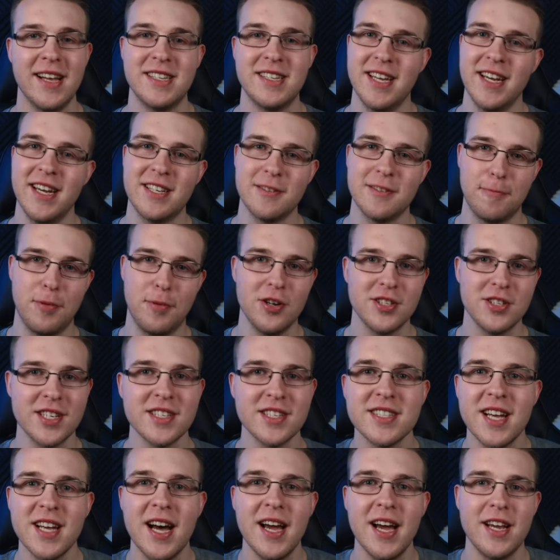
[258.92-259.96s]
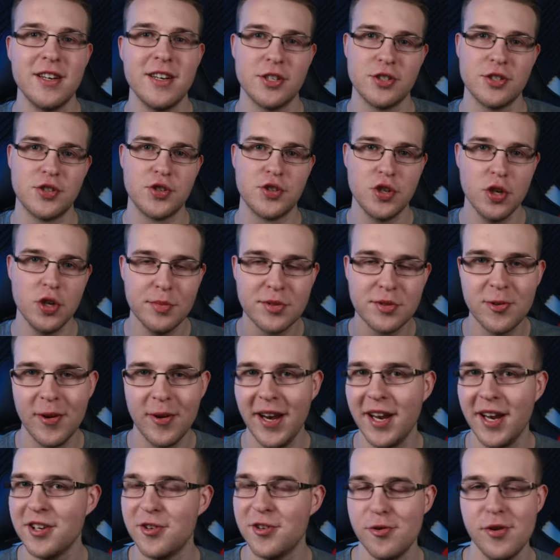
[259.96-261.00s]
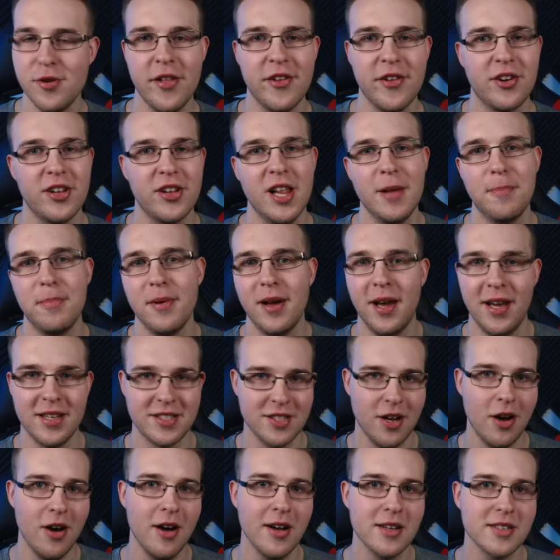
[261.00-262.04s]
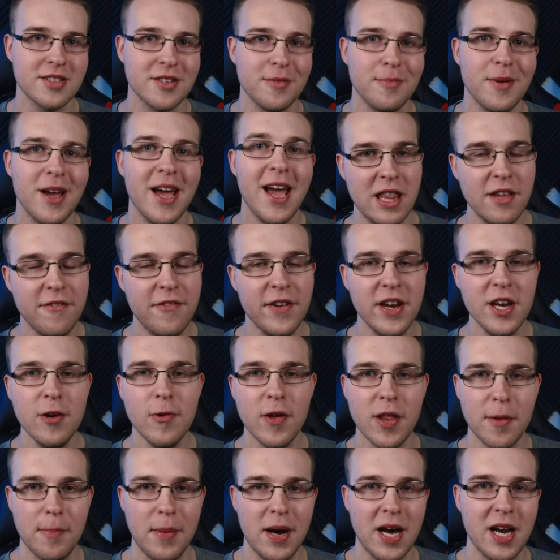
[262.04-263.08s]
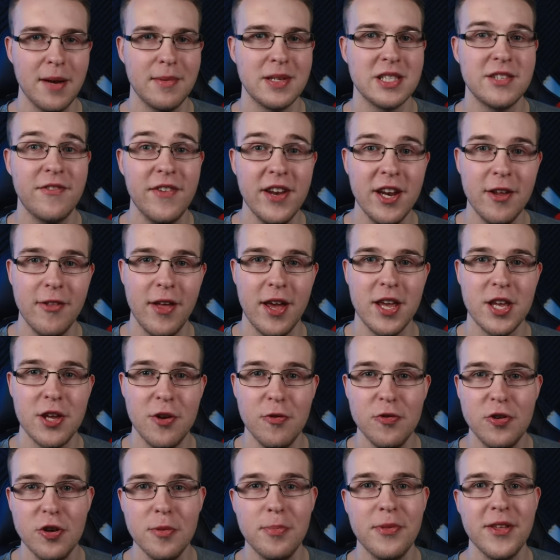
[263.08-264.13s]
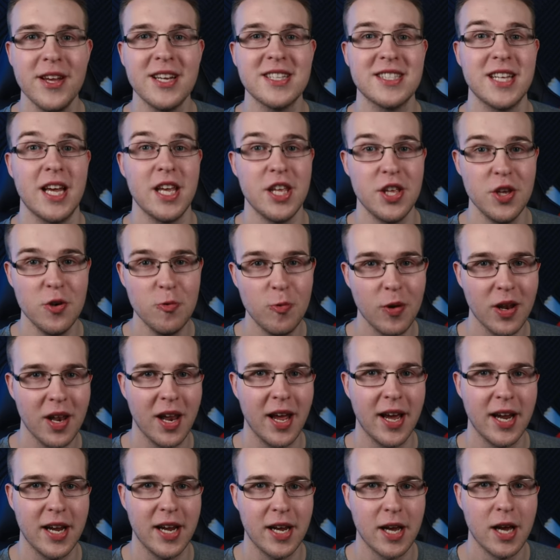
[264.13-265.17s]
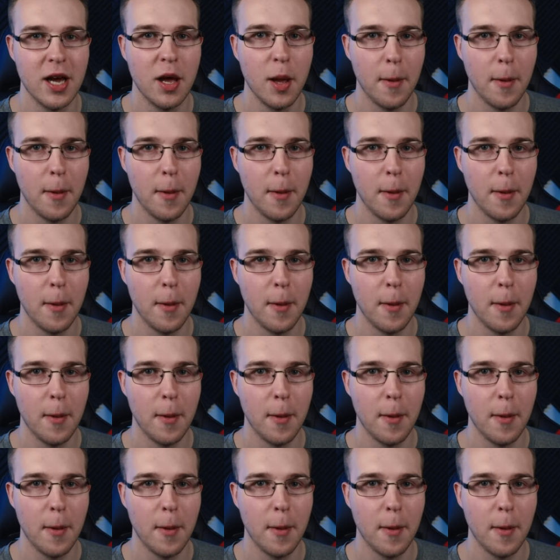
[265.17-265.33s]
It takes a person's eye and just zooms right into another clip. It's awesome. And the video on the bottom is a video that YouTube thinks that you would like.